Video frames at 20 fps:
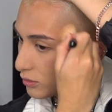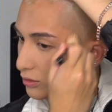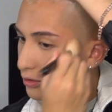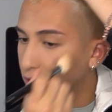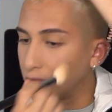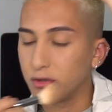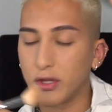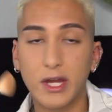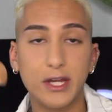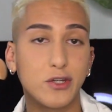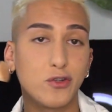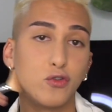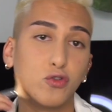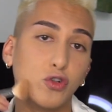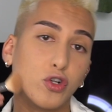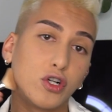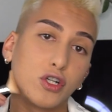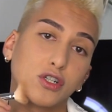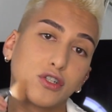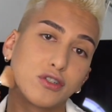so that you
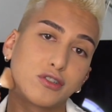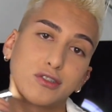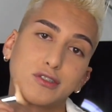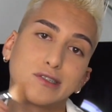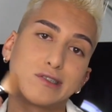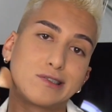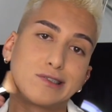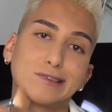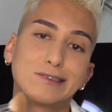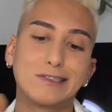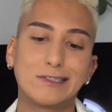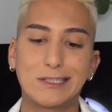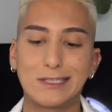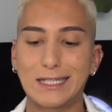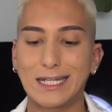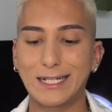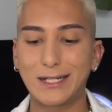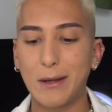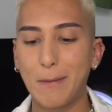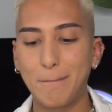look
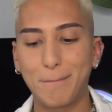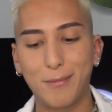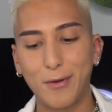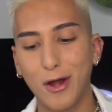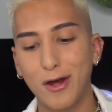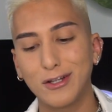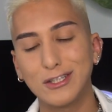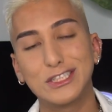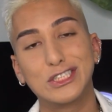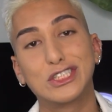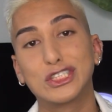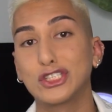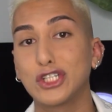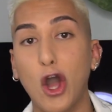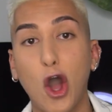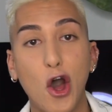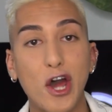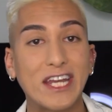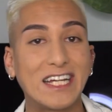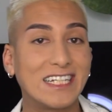like a bronze
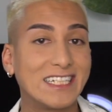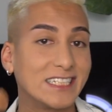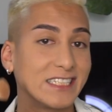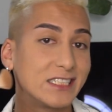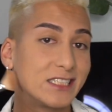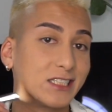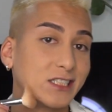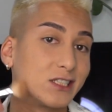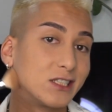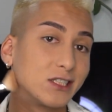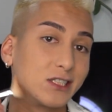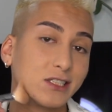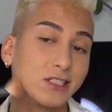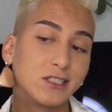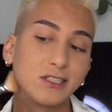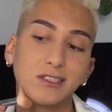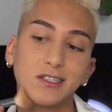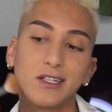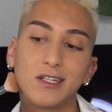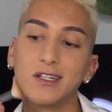goddess.
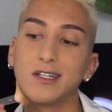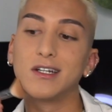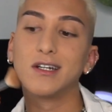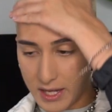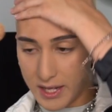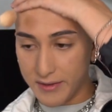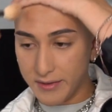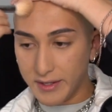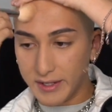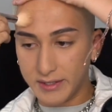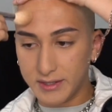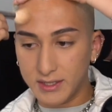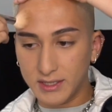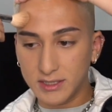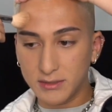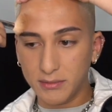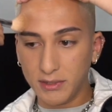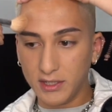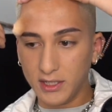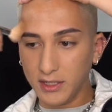And like,
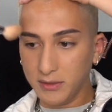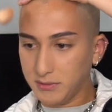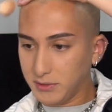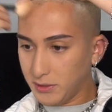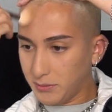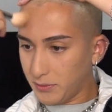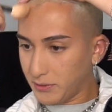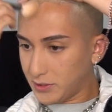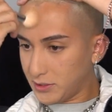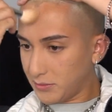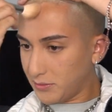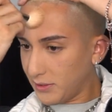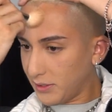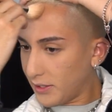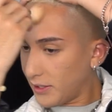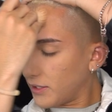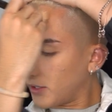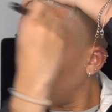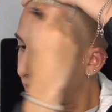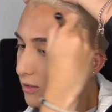this makeup's supposed to be
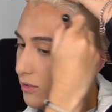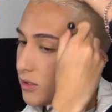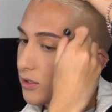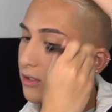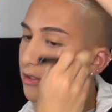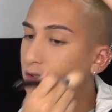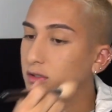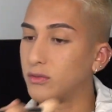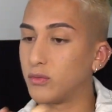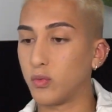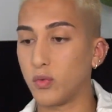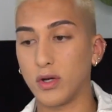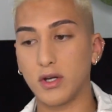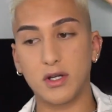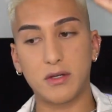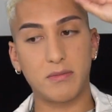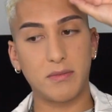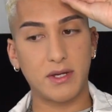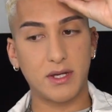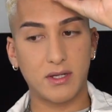like
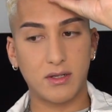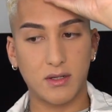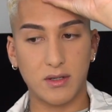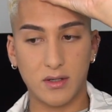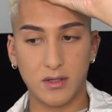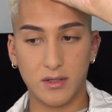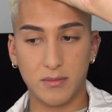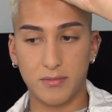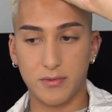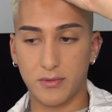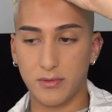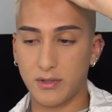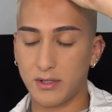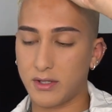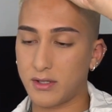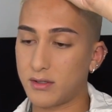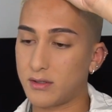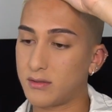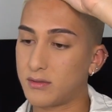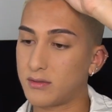work makeup, or
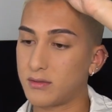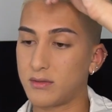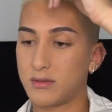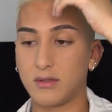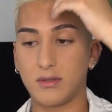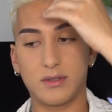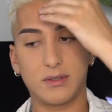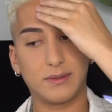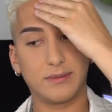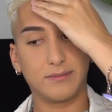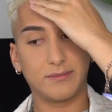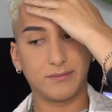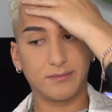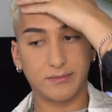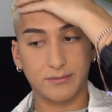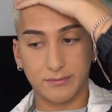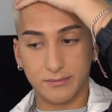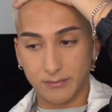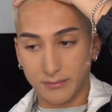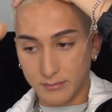like,
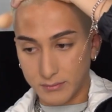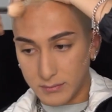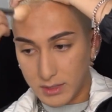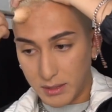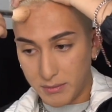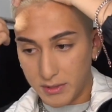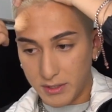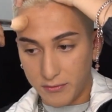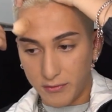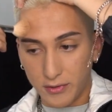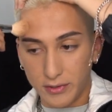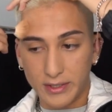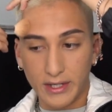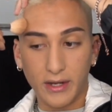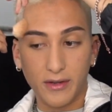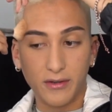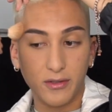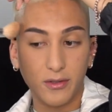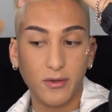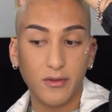I mean, if you're
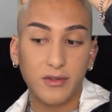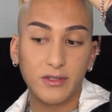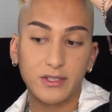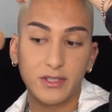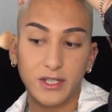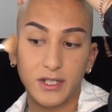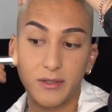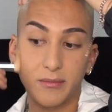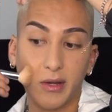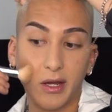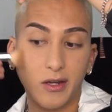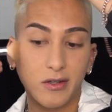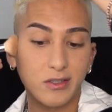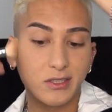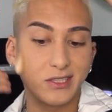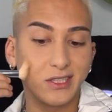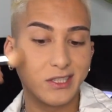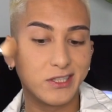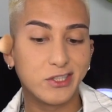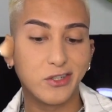down to go to the gym, I
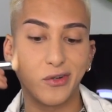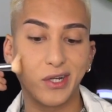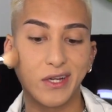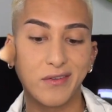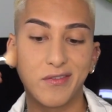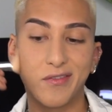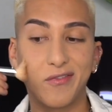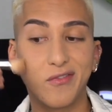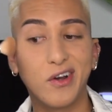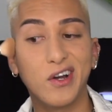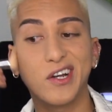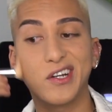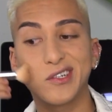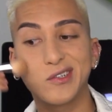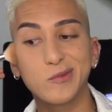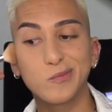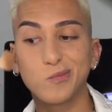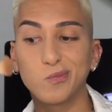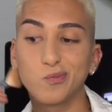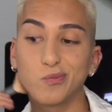honestly don't give a fuck
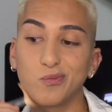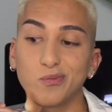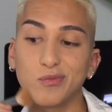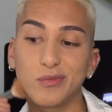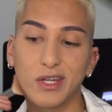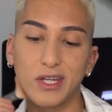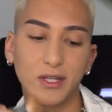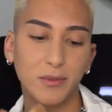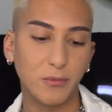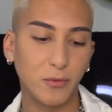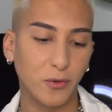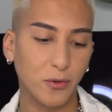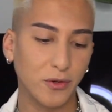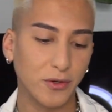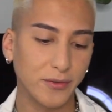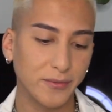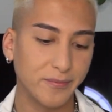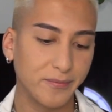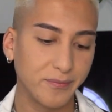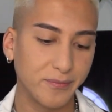
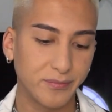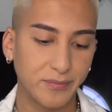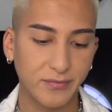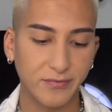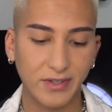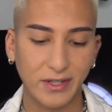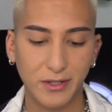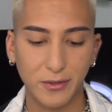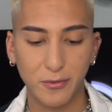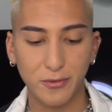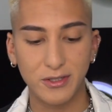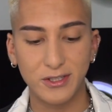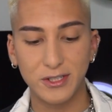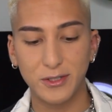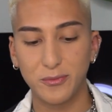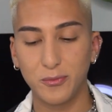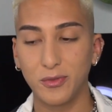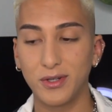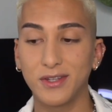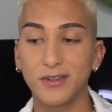anymore. If I go to the
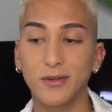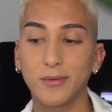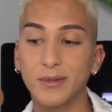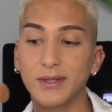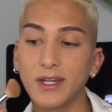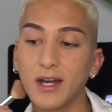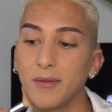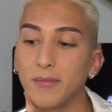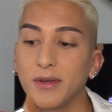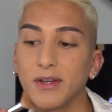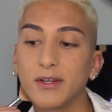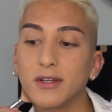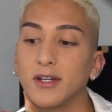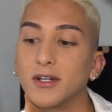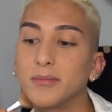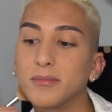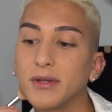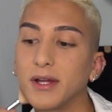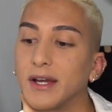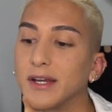gym with or without
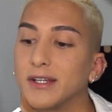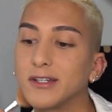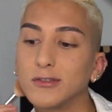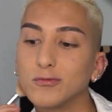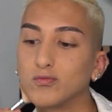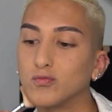makeup, like,